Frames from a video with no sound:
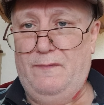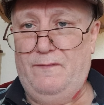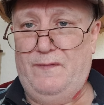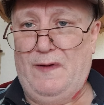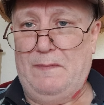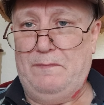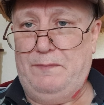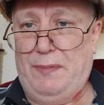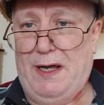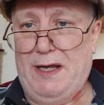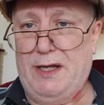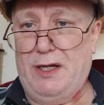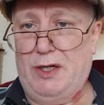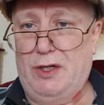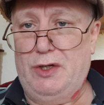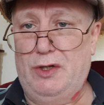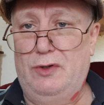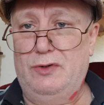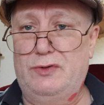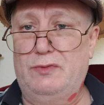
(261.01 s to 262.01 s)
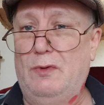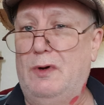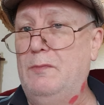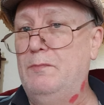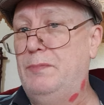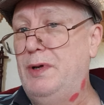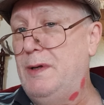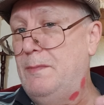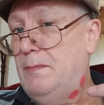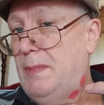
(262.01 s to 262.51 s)
vampire girls
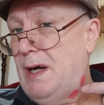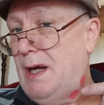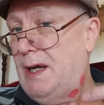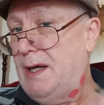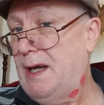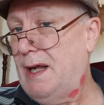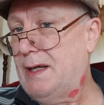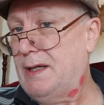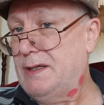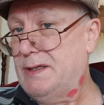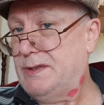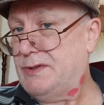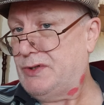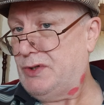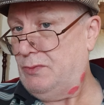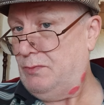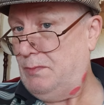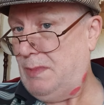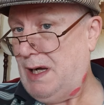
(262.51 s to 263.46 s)
what bit my neck and took